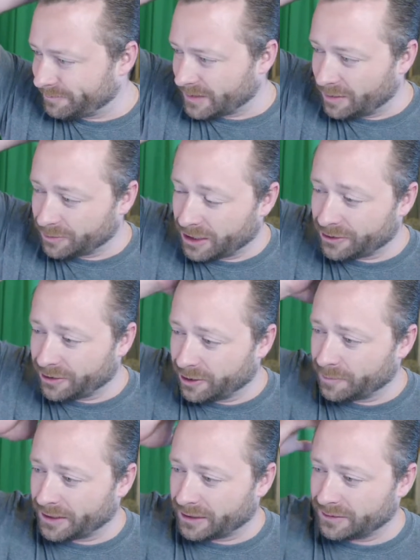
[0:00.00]
I'm glad you're
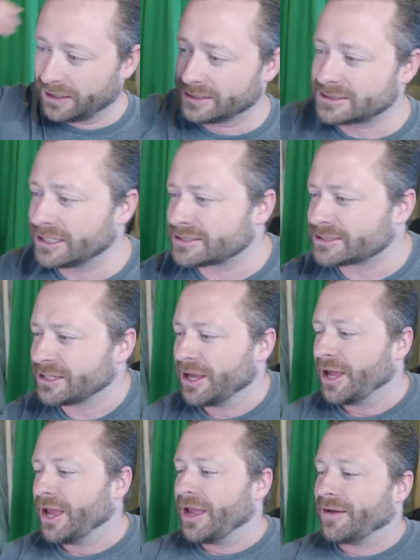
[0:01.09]
here, man. Yeah,
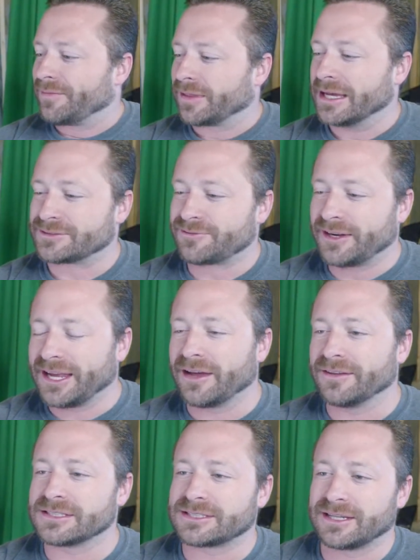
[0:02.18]
it's funny how
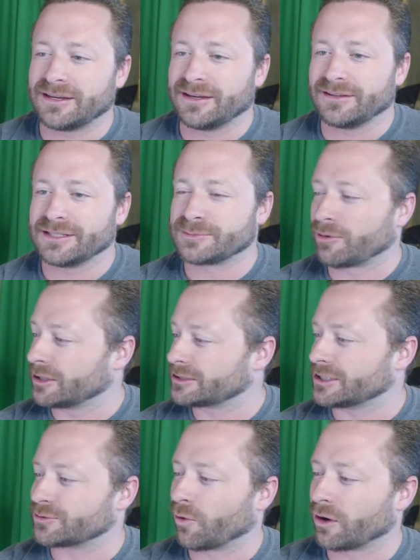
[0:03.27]
this
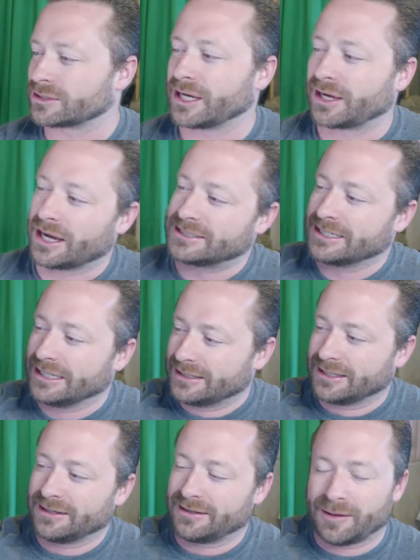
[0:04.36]
process works. Like
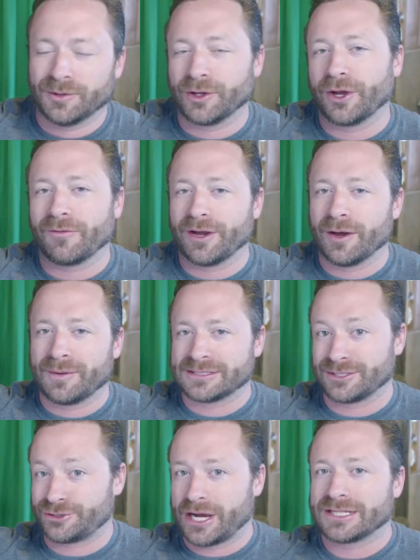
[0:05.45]
I'm looking over here because
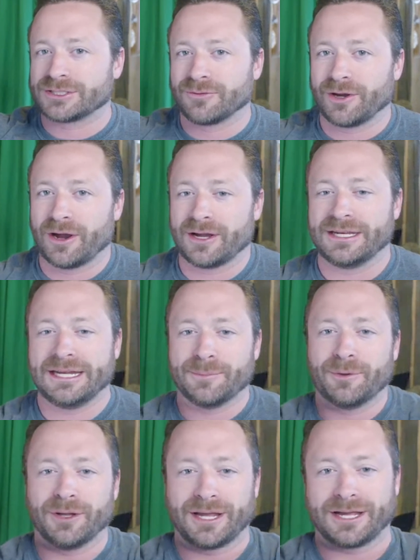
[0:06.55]
the chat's over here. I need to
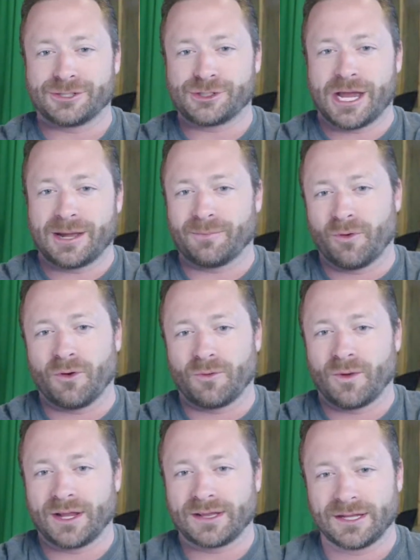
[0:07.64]
put like a chat board
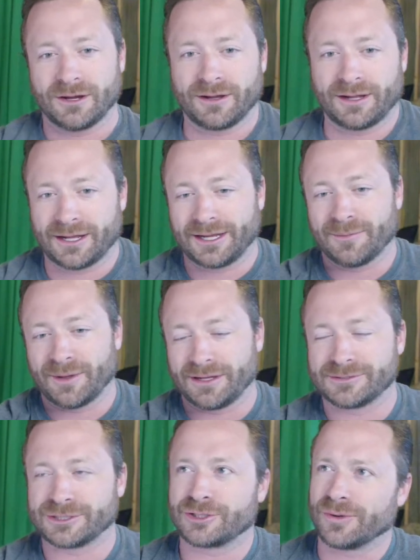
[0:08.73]
right there and kind of get my
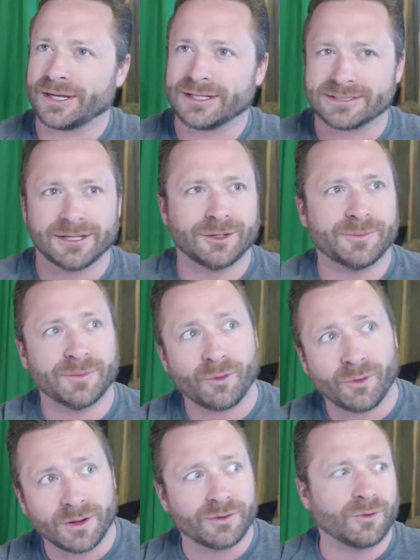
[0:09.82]
screens a little bit
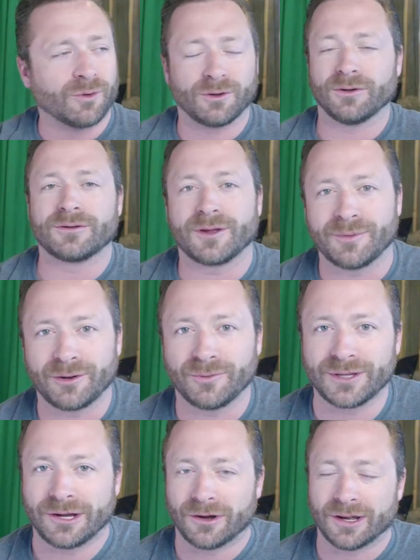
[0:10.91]
more in order compared to
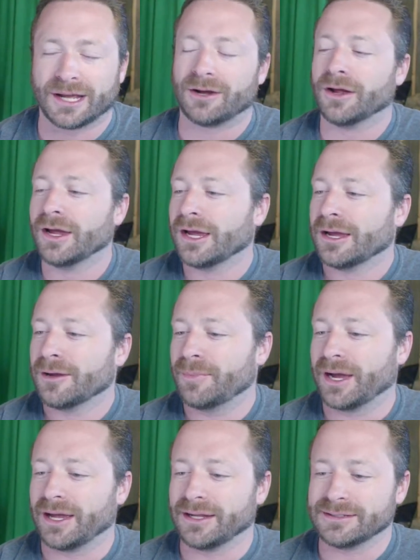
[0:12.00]
what they are now.
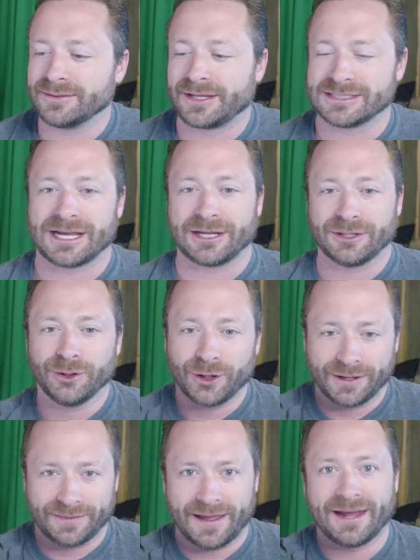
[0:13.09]
But because I can look
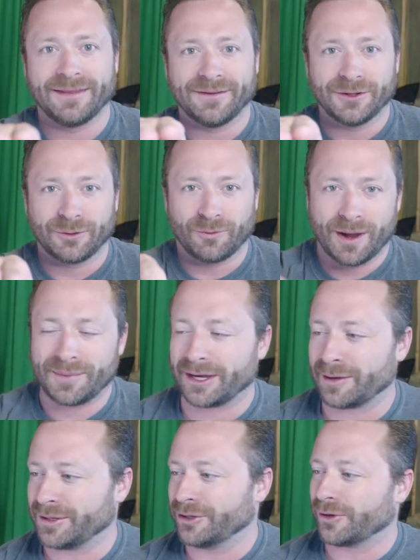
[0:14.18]
at that and then look right back
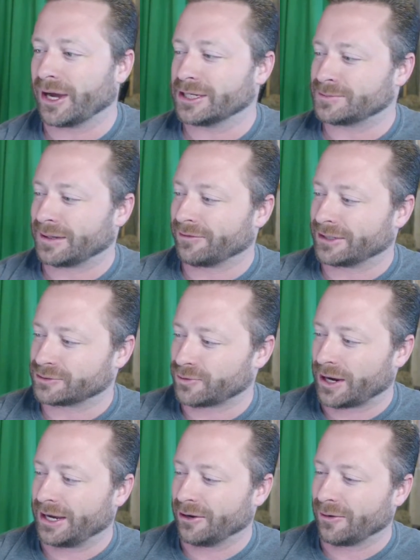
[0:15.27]
up at you guys, but everything's
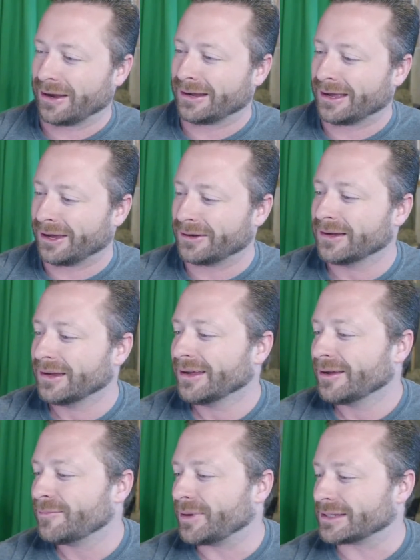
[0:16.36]
right here right now.
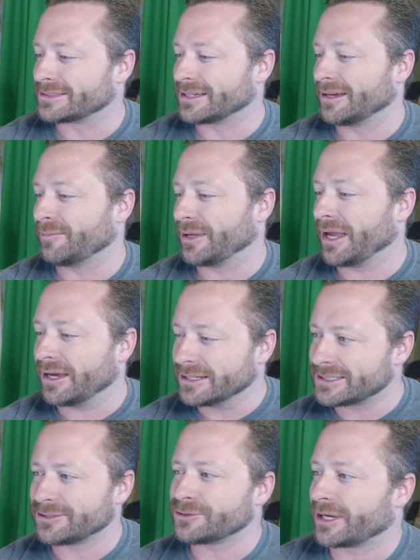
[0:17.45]
But yeah, it
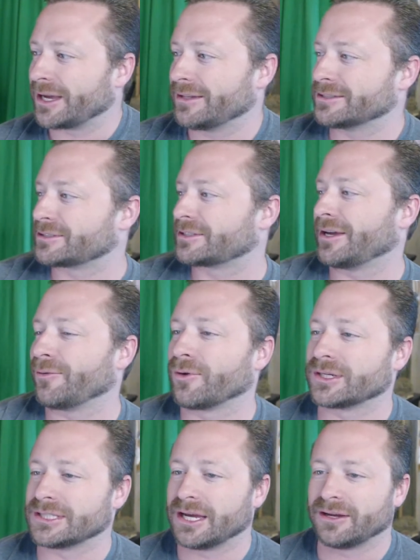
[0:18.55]
is interesting how this kind of
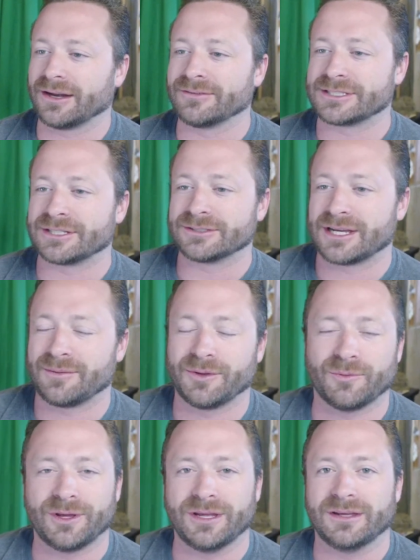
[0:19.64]
works out. Every single time
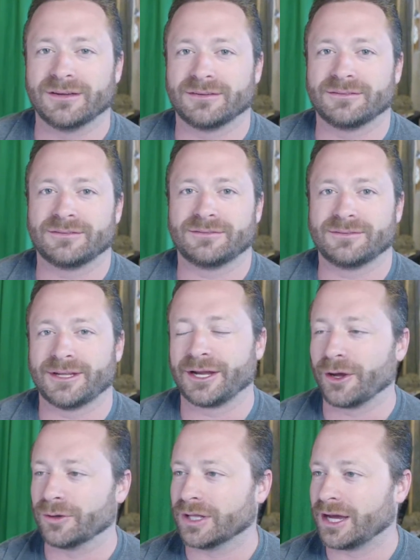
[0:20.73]
that I
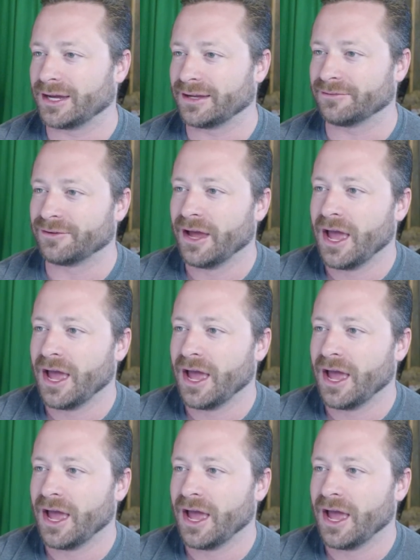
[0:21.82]
go live,